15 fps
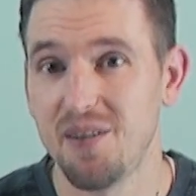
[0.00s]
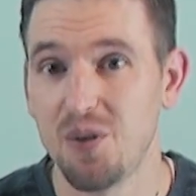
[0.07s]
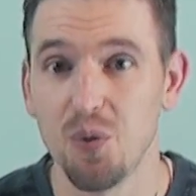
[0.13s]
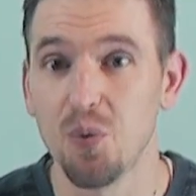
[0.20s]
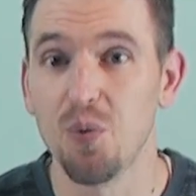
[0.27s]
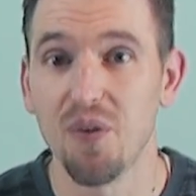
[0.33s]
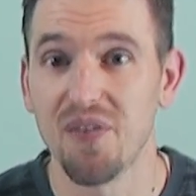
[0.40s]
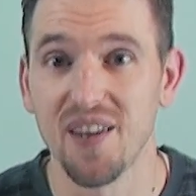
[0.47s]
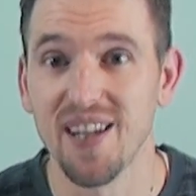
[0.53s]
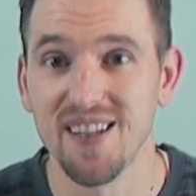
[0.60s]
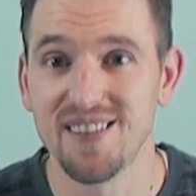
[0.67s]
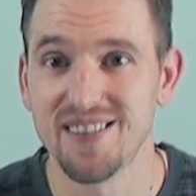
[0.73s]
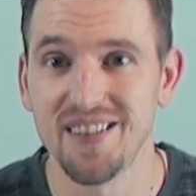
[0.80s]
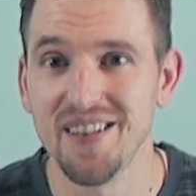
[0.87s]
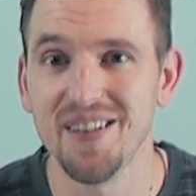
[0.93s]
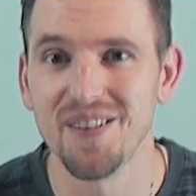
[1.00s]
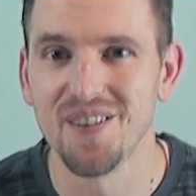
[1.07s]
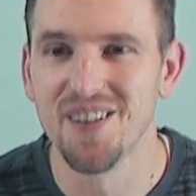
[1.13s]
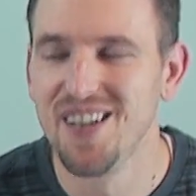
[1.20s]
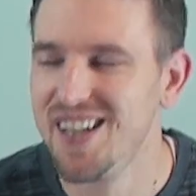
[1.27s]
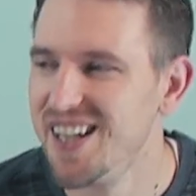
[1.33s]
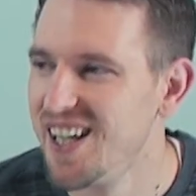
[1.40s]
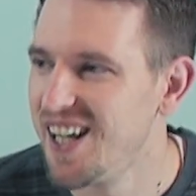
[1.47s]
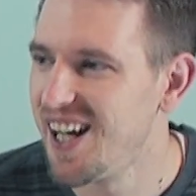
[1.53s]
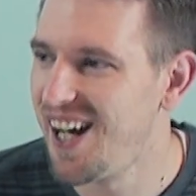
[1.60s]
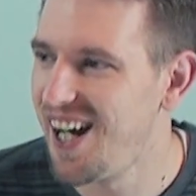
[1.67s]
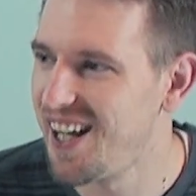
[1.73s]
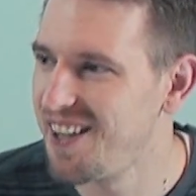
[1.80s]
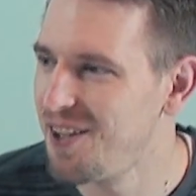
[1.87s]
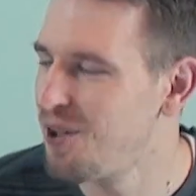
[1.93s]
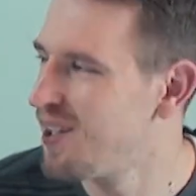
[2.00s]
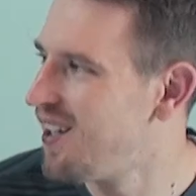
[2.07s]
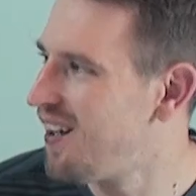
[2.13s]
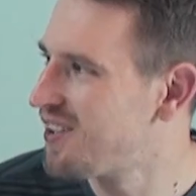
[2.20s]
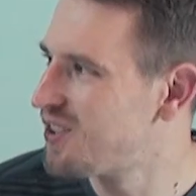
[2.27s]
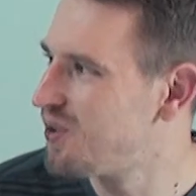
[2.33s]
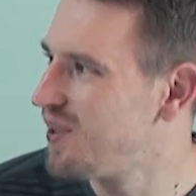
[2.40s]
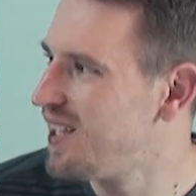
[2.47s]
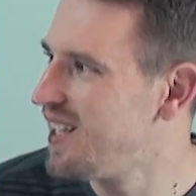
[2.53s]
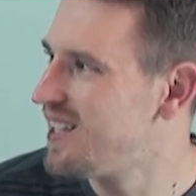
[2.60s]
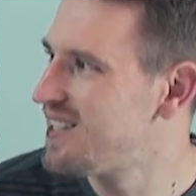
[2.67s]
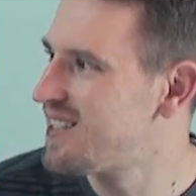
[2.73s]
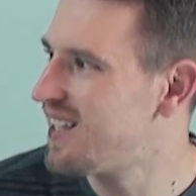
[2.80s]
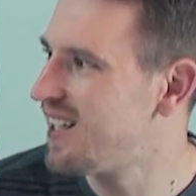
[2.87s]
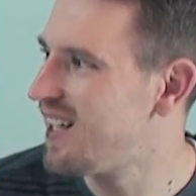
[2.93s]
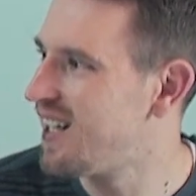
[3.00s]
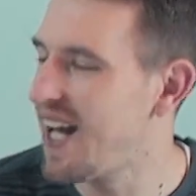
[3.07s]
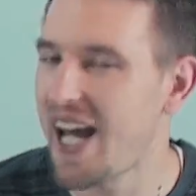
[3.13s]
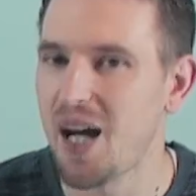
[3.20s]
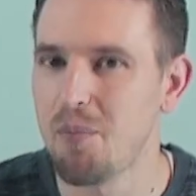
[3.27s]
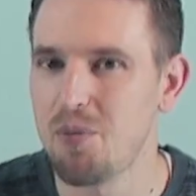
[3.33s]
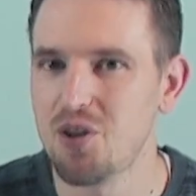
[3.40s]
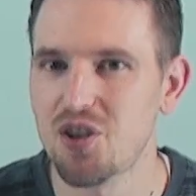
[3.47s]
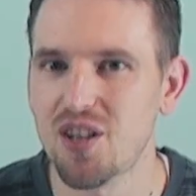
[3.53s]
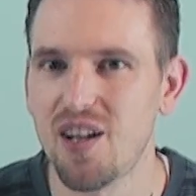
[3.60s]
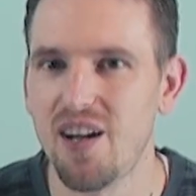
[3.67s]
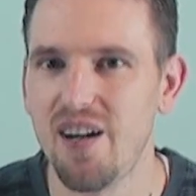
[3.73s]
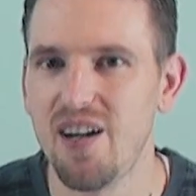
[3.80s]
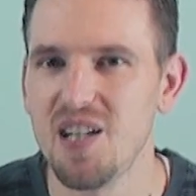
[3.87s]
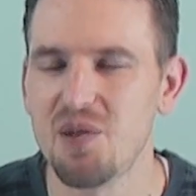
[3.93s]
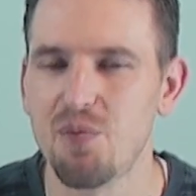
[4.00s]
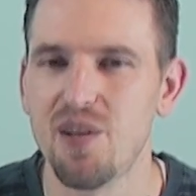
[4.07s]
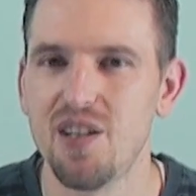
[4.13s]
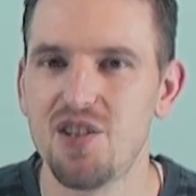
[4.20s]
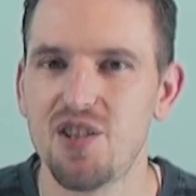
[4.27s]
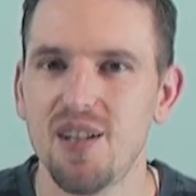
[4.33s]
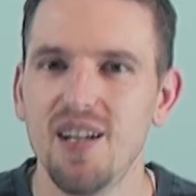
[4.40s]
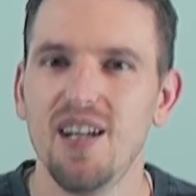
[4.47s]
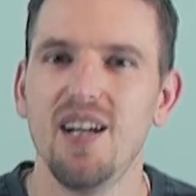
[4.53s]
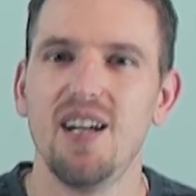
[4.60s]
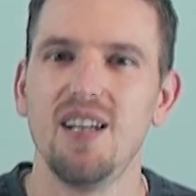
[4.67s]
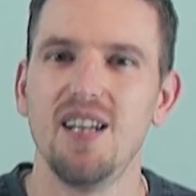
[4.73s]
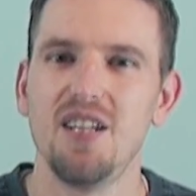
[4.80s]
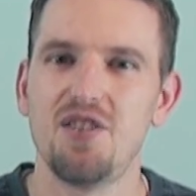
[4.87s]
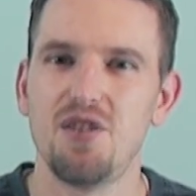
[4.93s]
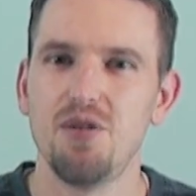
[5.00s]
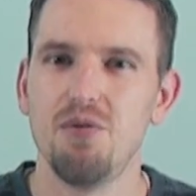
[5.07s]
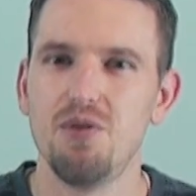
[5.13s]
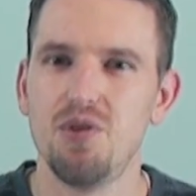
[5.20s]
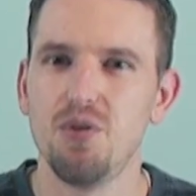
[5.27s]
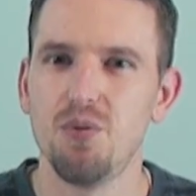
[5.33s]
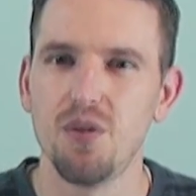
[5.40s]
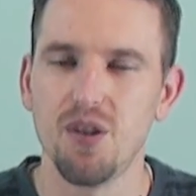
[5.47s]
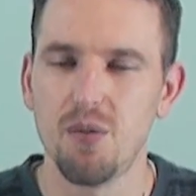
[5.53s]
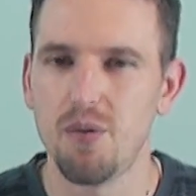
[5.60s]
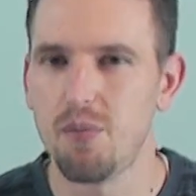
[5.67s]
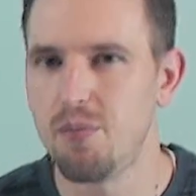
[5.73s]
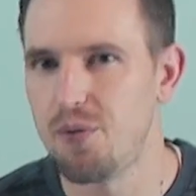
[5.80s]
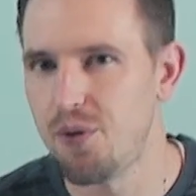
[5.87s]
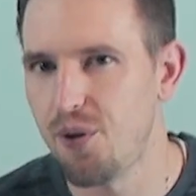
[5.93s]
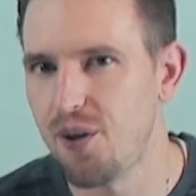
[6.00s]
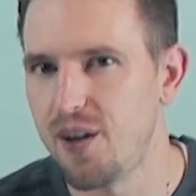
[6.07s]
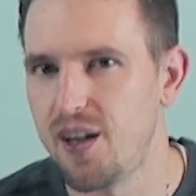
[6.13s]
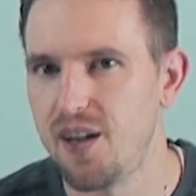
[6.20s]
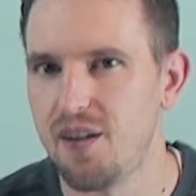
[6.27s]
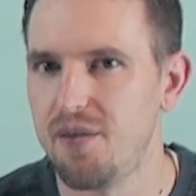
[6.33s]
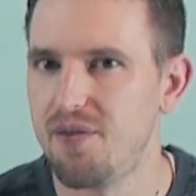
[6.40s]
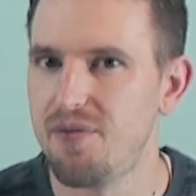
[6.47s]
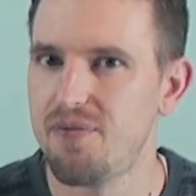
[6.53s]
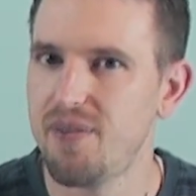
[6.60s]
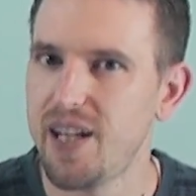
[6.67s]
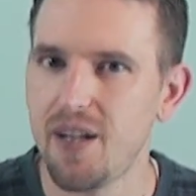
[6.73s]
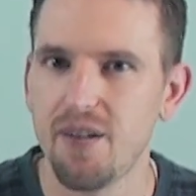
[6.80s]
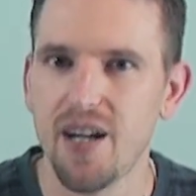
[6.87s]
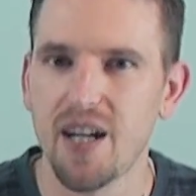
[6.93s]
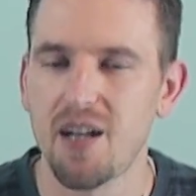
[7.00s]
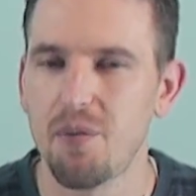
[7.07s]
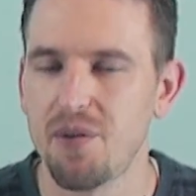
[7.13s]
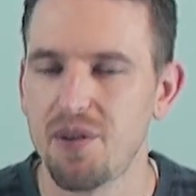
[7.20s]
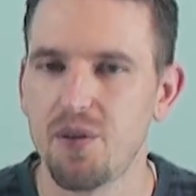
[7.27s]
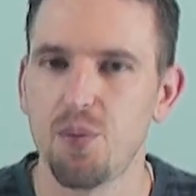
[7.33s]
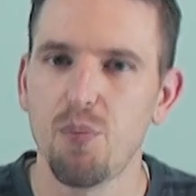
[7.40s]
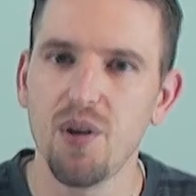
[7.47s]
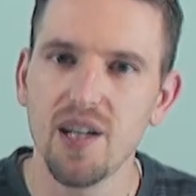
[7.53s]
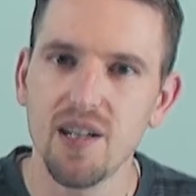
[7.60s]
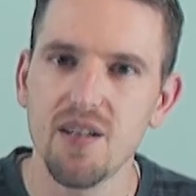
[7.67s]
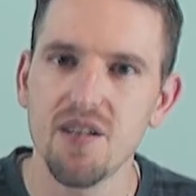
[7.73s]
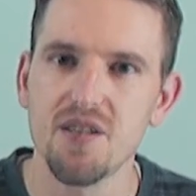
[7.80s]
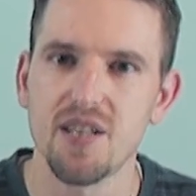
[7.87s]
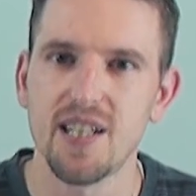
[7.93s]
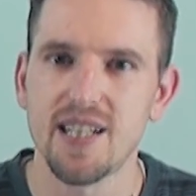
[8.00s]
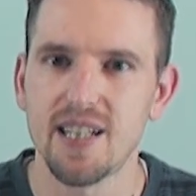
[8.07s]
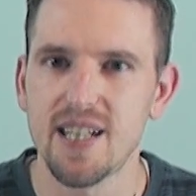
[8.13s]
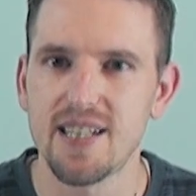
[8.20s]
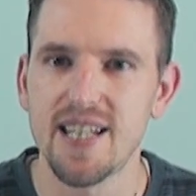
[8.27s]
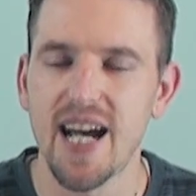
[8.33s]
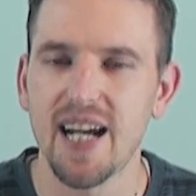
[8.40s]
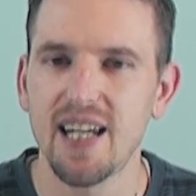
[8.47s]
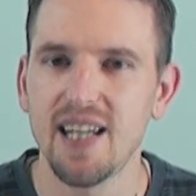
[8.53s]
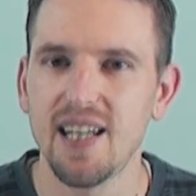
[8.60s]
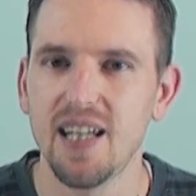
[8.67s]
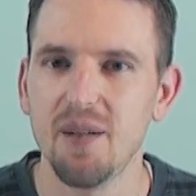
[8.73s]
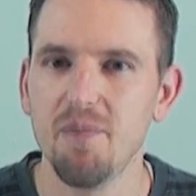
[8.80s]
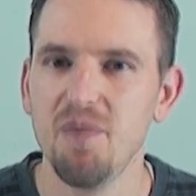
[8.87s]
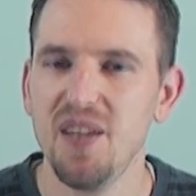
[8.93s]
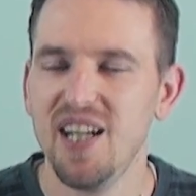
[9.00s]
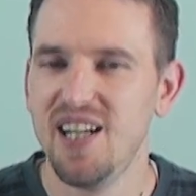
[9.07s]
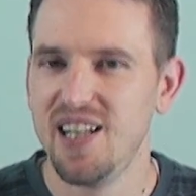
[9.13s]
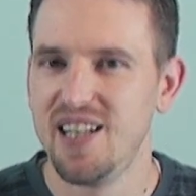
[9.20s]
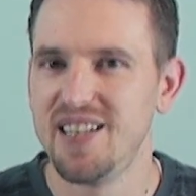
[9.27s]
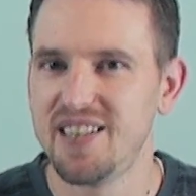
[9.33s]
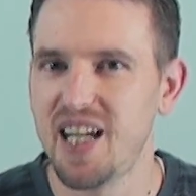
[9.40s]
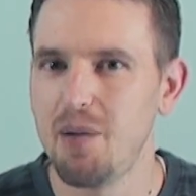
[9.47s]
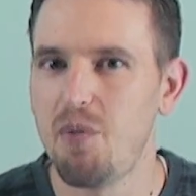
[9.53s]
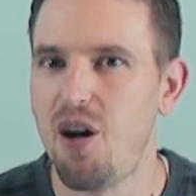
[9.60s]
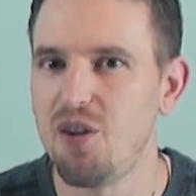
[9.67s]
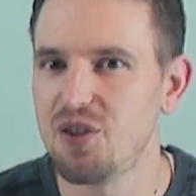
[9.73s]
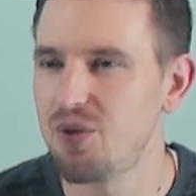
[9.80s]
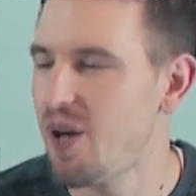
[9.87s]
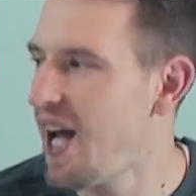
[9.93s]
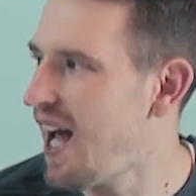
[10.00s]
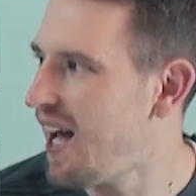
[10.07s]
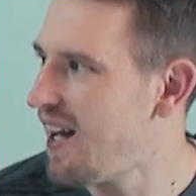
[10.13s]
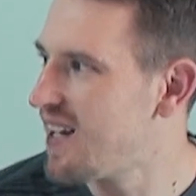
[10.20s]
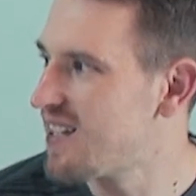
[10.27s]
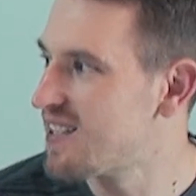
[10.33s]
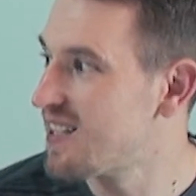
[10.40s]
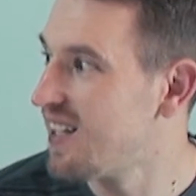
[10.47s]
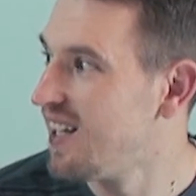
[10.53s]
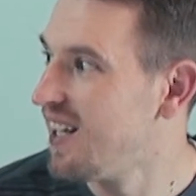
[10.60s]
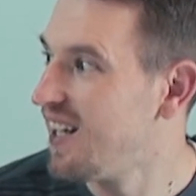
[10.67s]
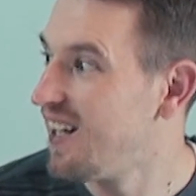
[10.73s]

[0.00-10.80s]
cool things to do. You can also get ambush cards, which lets you do a little bit more of interacting with other players and attacking them. This game also has